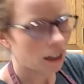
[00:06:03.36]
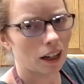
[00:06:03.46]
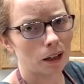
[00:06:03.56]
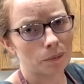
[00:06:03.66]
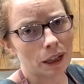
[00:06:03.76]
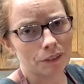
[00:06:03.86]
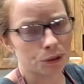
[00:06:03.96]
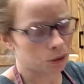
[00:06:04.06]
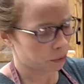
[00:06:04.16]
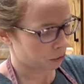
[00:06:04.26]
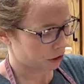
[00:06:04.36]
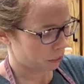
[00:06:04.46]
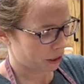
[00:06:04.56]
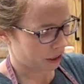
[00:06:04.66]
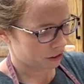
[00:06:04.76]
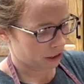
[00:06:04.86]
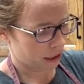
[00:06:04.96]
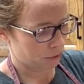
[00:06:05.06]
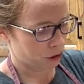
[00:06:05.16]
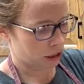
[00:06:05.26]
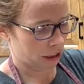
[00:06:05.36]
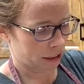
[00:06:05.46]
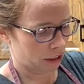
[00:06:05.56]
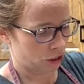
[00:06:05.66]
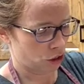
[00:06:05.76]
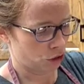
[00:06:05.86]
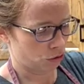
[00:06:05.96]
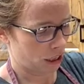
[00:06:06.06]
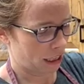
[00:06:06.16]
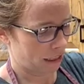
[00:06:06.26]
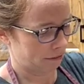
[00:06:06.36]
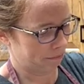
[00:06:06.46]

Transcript: I've used both in the past. Today I'm just electing to use honey.